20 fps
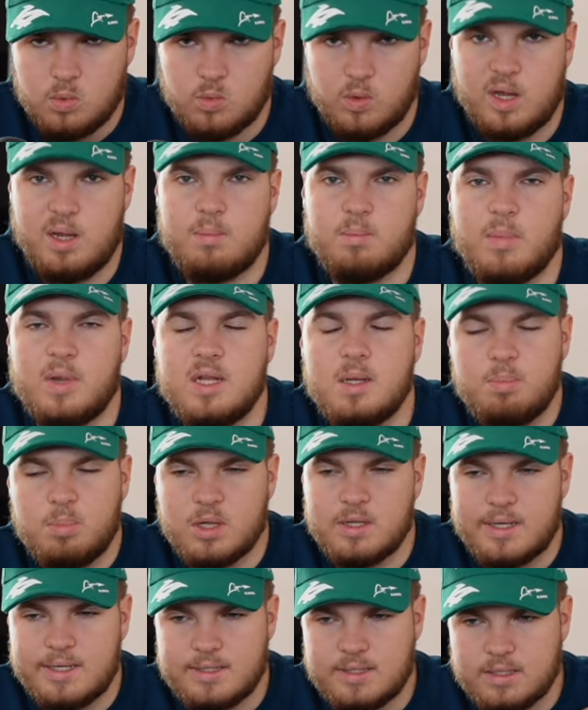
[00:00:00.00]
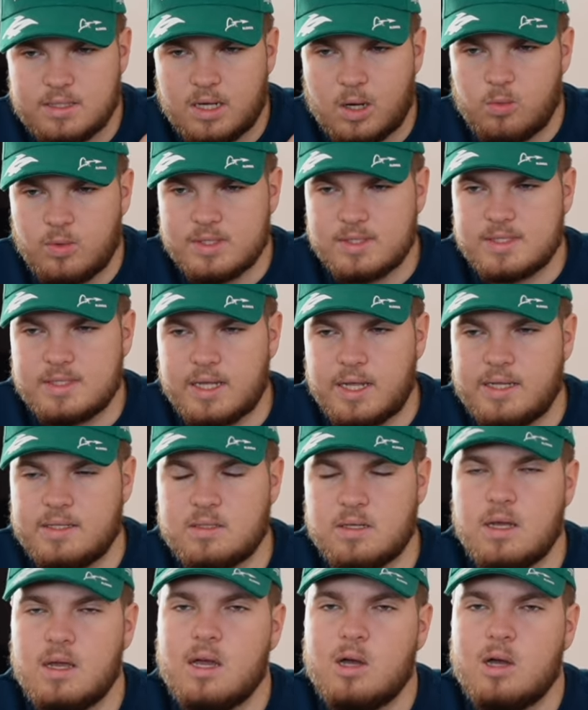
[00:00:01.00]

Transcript: We manipulated our state.